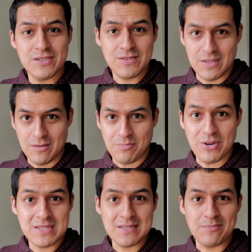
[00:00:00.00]
you the
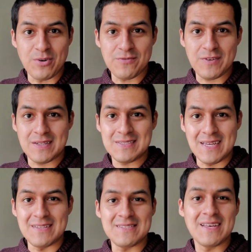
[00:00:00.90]
present perfect
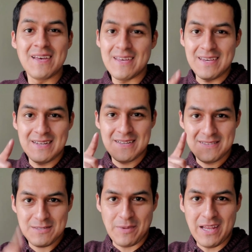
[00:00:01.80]
tense
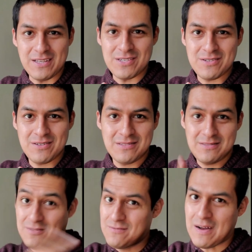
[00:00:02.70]
in Spanish.
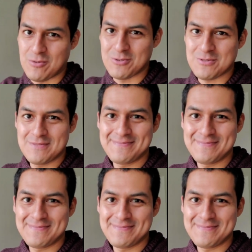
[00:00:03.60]
Vamos!